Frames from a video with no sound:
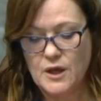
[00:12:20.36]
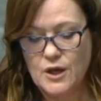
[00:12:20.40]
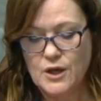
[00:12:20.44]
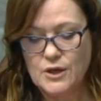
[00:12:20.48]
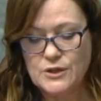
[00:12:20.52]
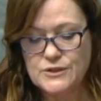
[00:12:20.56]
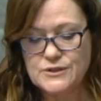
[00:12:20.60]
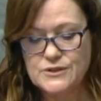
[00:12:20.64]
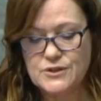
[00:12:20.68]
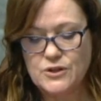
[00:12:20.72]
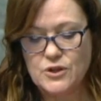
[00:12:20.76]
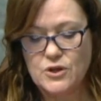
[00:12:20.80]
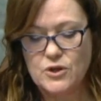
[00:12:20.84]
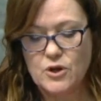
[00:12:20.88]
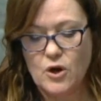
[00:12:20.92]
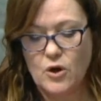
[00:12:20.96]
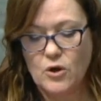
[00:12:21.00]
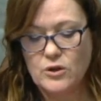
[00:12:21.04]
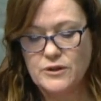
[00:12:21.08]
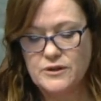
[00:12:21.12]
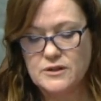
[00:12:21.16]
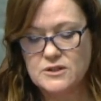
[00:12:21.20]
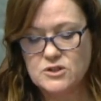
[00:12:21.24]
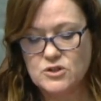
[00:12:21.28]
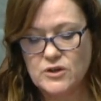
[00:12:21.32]
So the goal
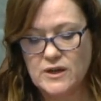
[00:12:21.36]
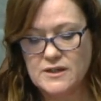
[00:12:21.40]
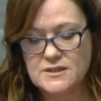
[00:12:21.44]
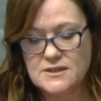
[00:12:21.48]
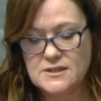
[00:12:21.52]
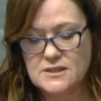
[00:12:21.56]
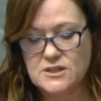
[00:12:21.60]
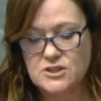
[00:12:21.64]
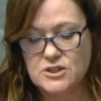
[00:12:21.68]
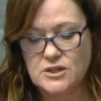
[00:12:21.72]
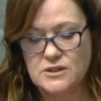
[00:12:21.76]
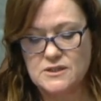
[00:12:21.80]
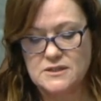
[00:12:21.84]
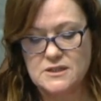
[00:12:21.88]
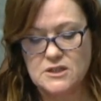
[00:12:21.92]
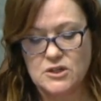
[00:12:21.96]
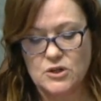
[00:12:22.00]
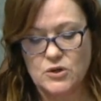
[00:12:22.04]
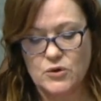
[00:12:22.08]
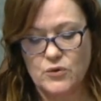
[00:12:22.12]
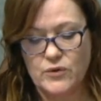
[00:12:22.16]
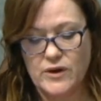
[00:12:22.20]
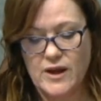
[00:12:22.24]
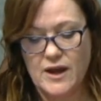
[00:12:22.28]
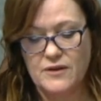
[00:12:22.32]
in the transition is to
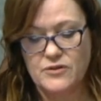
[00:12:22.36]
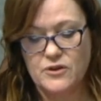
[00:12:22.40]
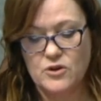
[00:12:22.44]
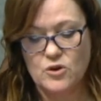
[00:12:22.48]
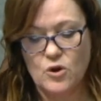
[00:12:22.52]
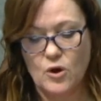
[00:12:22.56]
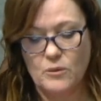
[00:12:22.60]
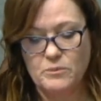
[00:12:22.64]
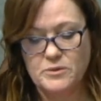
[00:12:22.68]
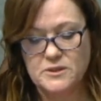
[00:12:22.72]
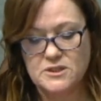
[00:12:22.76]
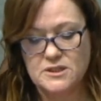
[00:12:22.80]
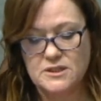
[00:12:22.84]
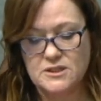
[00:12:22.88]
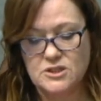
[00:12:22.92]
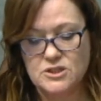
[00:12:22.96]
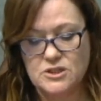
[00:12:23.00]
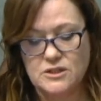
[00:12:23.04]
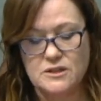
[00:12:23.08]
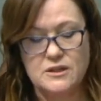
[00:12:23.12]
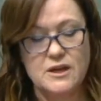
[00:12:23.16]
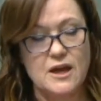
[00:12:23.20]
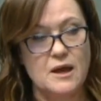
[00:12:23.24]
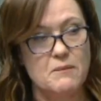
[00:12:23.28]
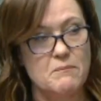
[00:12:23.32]
create the
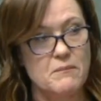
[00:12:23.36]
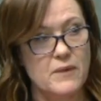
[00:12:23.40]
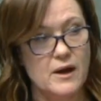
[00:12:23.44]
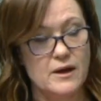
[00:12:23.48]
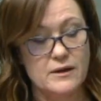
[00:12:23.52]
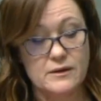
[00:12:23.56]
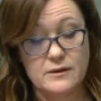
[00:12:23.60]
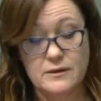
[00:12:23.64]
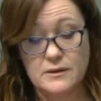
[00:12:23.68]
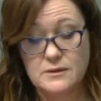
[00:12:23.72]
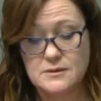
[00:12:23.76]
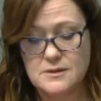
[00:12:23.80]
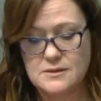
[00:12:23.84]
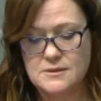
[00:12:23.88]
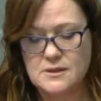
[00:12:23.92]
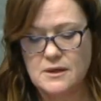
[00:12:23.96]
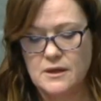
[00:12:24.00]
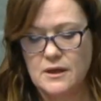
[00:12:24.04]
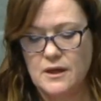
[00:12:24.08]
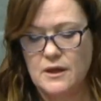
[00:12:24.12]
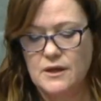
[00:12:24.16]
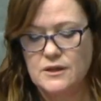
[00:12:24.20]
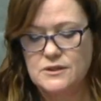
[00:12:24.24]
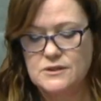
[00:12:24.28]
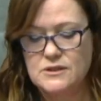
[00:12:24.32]
competition and markets
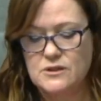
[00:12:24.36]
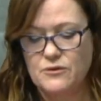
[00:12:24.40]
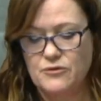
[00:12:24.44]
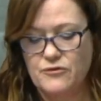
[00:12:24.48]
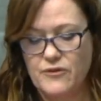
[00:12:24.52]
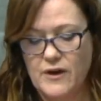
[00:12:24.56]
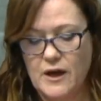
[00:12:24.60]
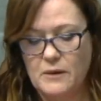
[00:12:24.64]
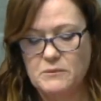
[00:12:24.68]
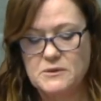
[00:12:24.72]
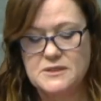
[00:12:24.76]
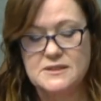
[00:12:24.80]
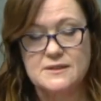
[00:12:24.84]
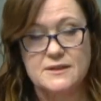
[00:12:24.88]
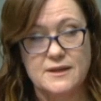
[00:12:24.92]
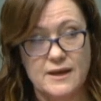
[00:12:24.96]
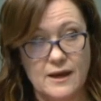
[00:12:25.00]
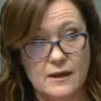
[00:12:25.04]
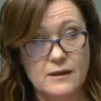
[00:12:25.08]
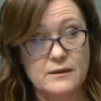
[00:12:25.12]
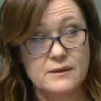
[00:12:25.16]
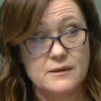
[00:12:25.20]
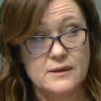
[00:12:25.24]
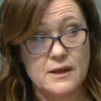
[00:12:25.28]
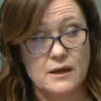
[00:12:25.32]
so farmers
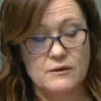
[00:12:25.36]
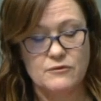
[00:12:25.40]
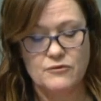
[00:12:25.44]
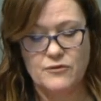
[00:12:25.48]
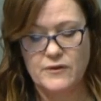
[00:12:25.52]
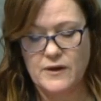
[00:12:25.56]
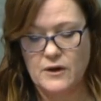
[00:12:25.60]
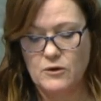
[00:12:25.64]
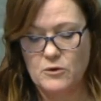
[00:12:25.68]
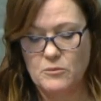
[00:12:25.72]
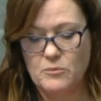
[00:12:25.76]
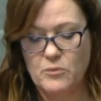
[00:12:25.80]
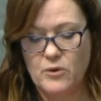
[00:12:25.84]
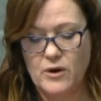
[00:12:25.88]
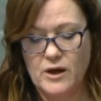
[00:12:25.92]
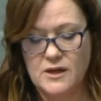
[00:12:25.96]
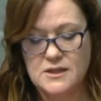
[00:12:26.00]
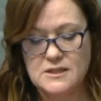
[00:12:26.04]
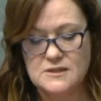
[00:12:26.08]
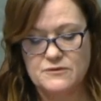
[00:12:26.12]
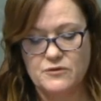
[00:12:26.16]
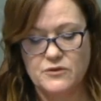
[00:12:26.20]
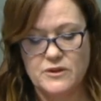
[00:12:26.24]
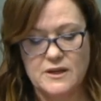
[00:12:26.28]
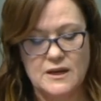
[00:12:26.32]
get that fairer
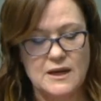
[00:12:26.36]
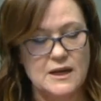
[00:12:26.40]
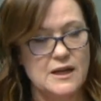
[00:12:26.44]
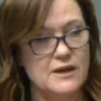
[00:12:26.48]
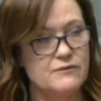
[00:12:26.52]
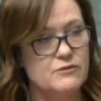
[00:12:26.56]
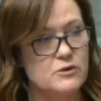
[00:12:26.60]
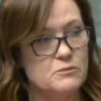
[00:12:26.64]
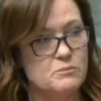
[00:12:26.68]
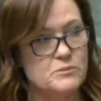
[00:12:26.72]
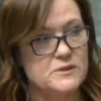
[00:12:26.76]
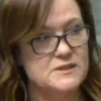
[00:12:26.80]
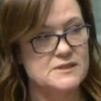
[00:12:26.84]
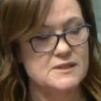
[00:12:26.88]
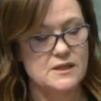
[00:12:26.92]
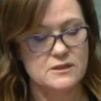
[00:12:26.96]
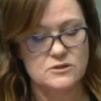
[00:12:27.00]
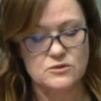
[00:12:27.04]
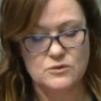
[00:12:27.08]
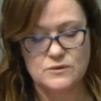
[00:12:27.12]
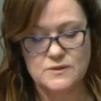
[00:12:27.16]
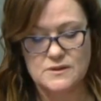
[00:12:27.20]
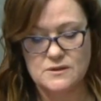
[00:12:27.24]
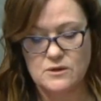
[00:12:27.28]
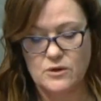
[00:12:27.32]
price for the 11%
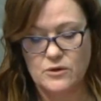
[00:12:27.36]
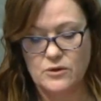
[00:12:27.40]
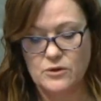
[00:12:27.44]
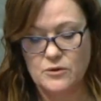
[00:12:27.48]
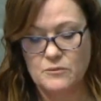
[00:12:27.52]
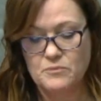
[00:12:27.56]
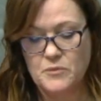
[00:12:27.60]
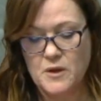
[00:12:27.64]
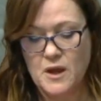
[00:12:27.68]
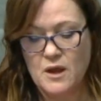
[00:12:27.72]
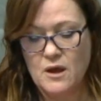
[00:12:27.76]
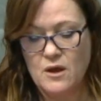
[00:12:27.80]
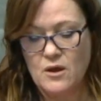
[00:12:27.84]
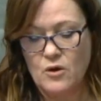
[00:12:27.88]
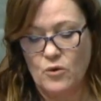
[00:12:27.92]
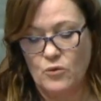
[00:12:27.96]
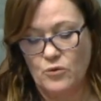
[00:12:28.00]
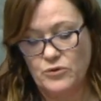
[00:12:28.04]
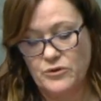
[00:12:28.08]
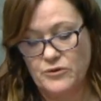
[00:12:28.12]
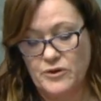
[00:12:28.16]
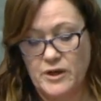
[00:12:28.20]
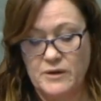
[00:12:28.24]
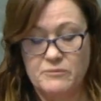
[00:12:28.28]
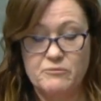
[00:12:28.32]
or so, or
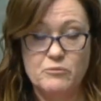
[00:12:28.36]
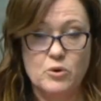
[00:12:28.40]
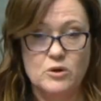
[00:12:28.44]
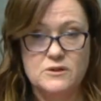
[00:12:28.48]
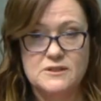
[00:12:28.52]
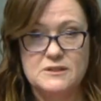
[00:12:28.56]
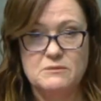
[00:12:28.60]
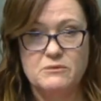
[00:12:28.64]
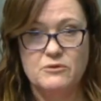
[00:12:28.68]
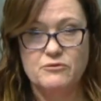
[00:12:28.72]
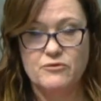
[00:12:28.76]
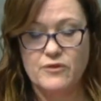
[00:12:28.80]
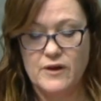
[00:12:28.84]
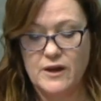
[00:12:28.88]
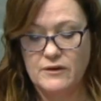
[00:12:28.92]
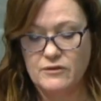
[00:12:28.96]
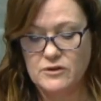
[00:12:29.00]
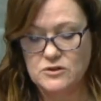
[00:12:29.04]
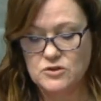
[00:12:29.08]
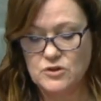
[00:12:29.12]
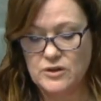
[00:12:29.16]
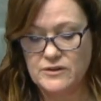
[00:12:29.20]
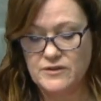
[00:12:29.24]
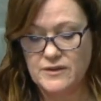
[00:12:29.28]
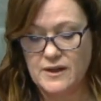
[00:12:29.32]
the approximate
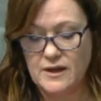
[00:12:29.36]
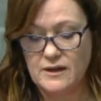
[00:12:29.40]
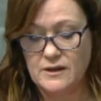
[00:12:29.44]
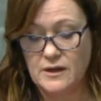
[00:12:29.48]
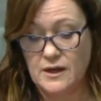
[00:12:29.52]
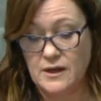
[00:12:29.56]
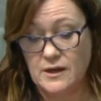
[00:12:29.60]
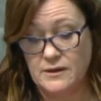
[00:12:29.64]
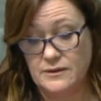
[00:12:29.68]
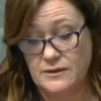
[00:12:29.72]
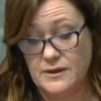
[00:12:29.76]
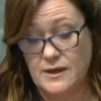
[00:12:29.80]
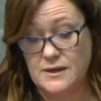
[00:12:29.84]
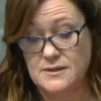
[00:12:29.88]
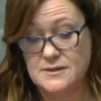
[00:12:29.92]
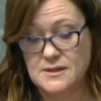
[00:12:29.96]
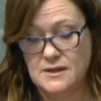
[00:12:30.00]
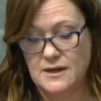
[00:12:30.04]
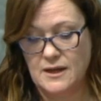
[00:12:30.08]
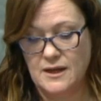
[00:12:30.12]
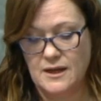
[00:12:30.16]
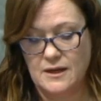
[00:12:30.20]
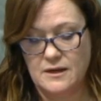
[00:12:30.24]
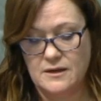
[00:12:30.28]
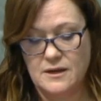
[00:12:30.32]
500,000
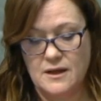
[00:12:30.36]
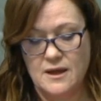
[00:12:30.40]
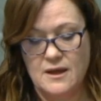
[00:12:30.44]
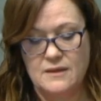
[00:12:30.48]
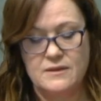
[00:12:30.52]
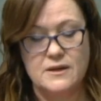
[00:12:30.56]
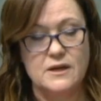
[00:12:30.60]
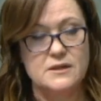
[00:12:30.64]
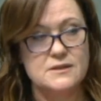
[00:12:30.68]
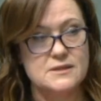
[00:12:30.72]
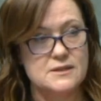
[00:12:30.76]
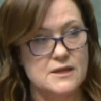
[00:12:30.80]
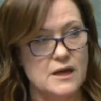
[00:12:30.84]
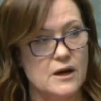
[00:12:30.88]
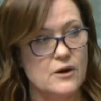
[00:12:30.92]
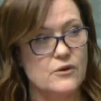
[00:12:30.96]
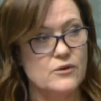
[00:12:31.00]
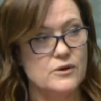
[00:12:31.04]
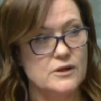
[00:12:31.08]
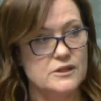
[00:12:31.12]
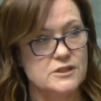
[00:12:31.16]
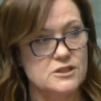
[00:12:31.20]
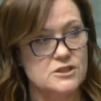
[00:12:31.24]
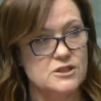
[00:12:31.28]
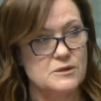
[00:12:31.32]
head that is
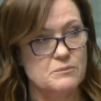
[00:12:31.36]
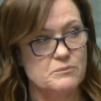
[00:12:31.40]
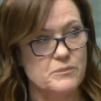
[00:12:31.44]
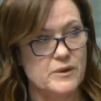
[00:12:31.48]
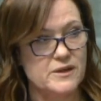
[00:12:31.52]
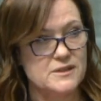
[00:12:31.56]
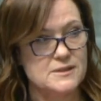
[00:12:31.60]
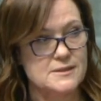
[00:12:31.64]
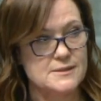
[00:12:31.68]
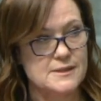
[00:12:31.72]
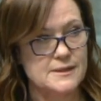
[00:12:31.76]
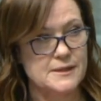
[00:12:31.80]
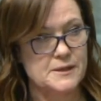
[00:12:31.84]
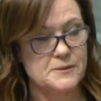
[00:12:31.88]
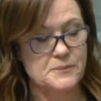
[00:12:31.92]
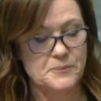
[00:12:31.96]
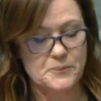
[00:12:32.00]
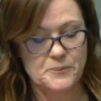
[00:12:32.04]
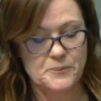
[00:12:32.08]
currently shipped by sea.